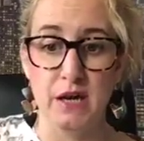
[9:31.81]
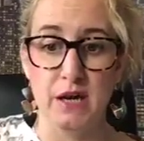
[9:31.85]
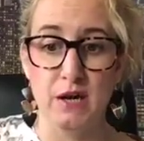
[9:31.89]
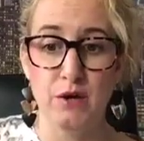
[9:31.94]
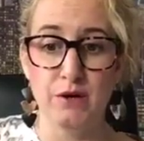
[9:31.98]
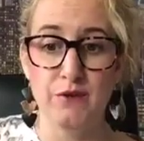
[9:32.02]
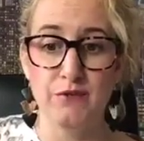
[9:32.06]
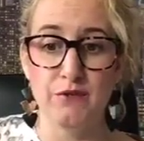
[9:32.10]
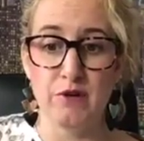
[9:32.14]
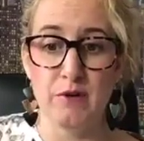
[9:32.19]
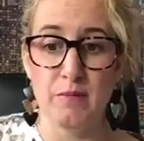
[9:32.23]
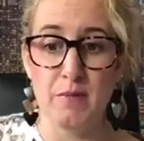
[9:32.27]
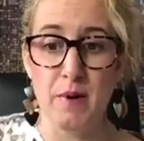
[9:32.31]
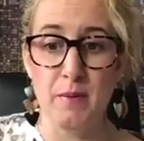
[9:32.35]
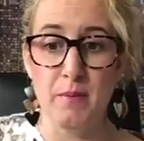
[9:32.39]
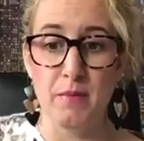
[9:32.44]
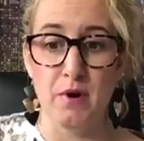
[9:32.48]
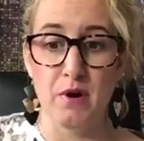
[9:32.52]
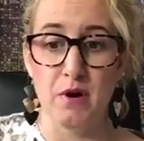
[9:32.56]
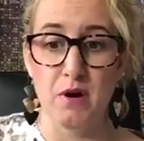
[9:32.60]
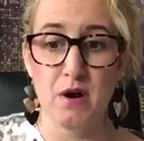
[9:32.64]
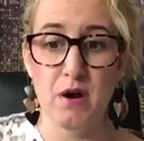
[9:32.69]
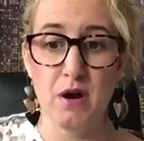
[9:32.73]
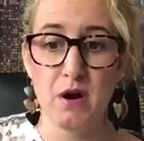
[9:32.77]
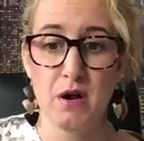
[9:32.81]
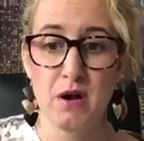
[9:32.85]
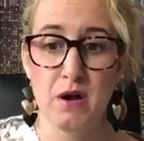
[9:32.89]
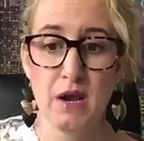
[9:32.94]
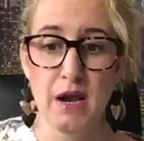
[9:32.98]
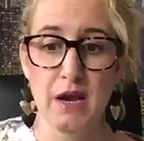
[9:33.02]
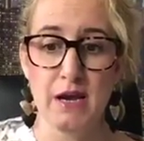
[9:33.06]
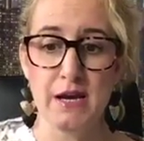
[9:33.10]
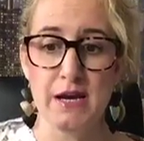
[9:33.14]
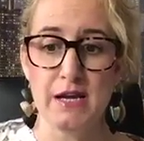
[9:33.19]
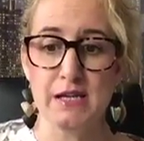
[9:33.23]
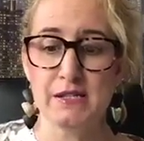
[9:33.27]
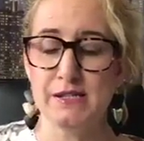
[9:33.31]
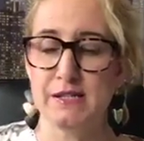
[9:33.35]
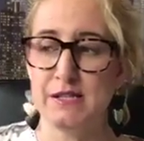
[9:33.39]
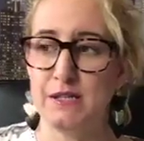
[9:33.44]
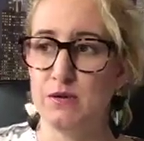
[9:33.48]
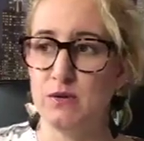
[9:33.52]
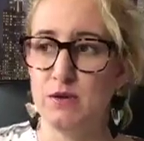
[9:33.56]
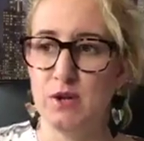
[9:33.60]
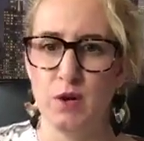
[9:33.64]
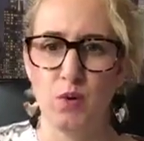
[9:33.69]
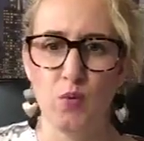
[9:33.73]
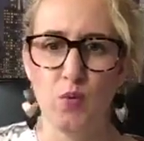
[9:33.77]
I don't even remember. Hey
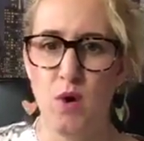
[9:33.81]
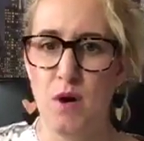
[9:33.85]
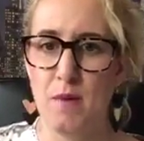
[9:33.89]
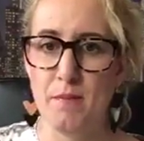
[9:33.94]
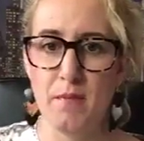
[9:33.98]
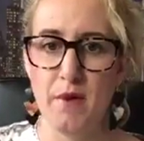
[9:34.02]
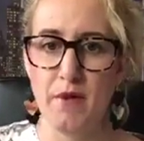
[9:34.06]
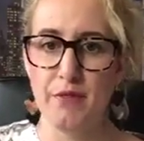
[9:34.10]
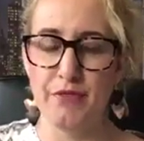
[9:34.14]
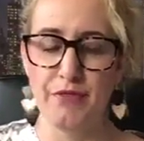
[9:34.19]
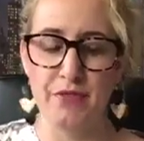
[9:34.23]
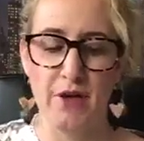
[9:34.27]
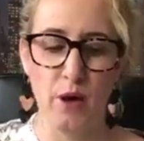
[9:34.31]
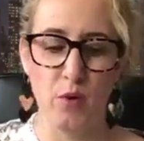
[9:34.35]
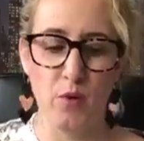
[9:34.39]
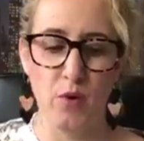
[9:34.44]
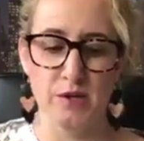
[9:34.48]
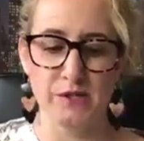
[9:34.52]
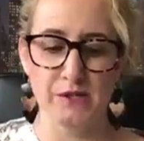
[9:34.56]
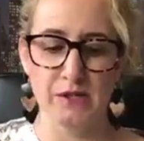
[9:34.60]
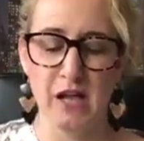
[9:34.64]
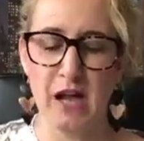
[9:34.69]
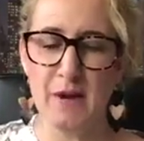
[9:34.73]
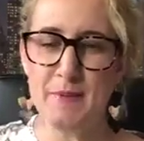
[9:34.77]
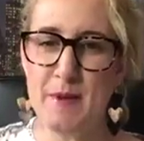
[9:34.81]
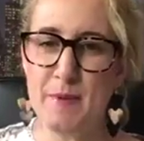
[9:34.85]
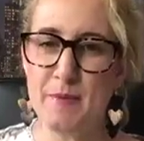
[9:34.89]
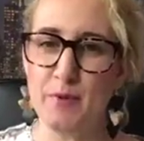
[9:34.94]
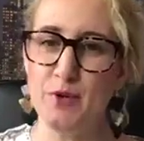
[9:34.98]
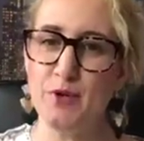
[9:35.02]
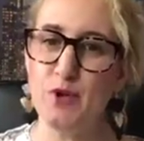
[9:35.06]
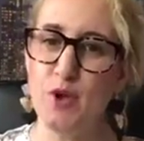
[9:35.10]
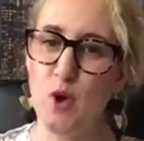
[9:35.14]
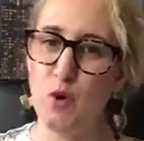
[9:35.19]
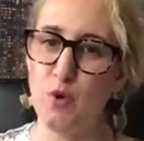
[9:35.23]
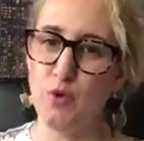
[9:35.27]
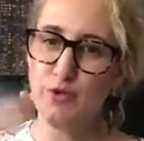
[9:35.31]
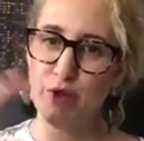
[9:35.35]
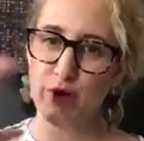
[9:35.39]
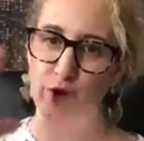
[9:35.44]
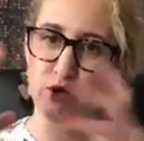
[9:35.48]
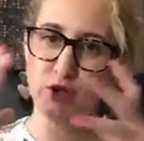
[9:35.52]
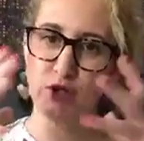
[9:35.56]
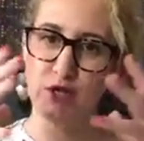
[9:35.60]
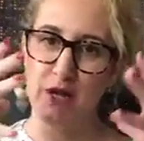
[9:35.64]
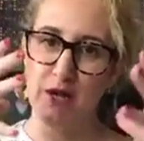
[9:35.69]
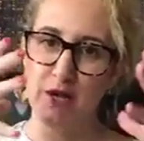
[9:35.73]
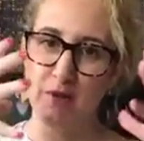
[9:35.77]
Nancy, like what month that was. A lot of people know
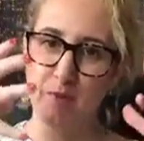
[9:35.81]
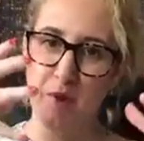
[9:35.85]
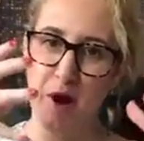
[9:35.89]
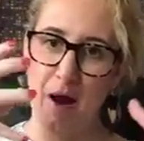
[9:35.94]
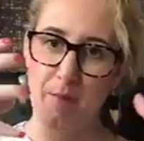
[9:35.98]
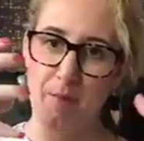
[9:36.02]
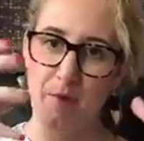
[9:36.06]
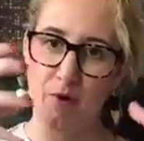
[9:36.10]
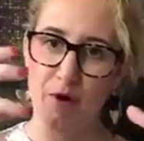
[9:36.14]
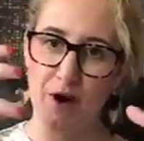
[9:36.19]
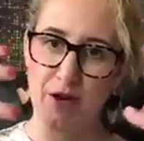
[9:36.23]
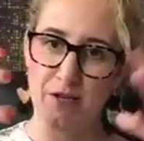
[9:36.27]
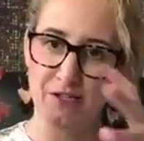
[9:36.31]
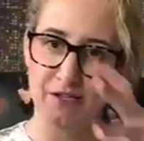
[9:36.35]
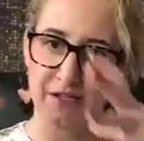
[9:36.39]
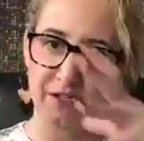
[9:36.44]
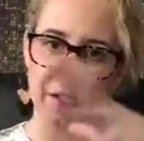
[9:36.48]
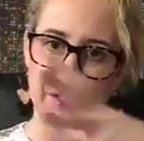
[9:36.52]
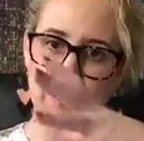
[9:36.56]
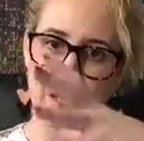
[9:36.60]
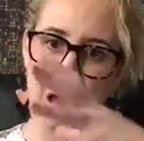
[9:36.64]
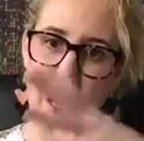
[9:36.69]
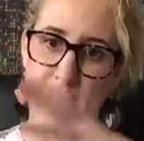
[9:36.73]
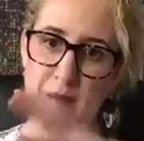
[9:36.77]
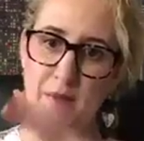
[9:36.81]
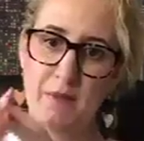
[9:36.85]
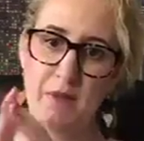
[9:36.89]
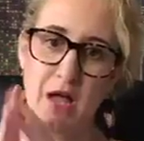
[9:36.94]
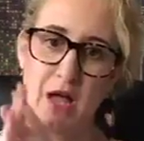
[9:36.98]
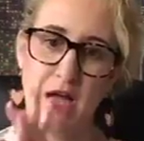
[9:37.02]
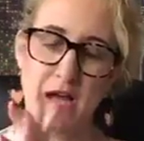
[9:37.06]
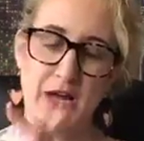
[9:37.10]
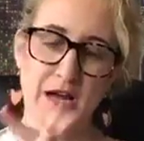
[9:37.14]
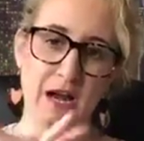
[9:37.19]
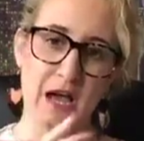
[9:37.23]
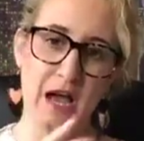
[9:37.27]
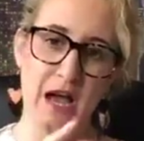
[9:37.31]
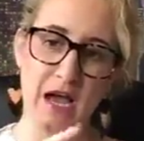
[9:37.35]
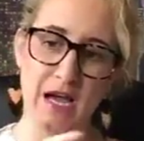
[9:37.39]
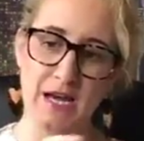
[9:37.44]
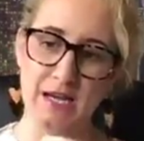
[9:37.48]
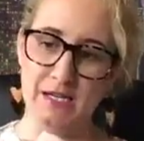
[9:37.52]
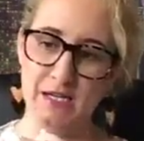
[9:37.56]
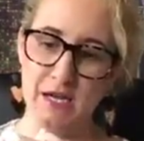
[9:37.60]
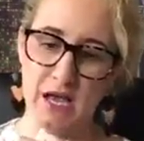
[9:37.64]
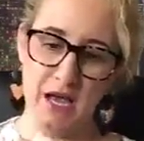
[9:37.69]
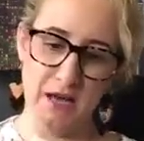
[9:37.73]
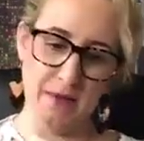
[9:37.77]
their like paparazzi timeline.
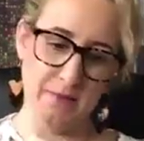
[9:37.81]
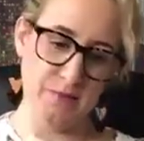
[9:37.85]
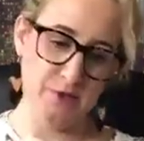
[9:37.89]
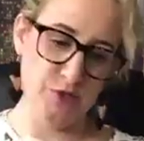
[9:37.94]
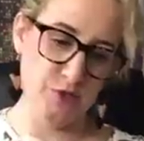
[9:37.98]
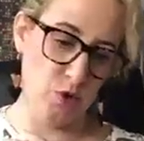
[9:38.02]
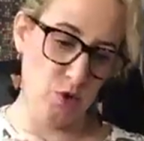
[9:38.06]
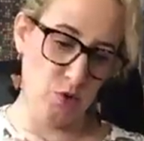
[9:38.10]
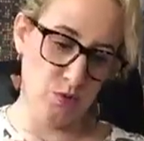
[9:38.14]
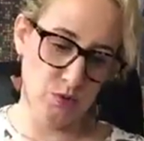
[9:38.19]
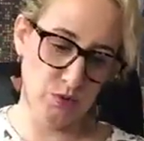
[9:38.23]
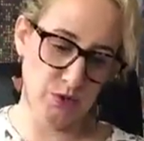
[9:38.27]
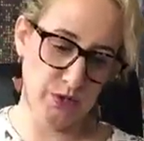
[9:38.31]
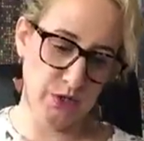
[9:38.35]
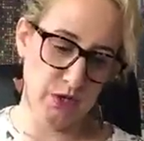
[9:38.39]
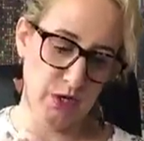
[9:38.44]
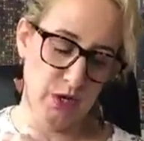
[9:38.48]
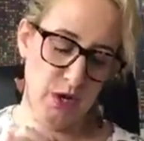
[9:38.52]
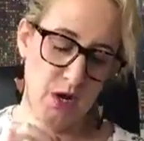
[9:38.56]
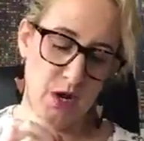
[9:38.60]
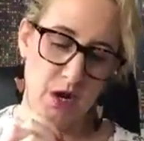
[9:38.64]
I don't.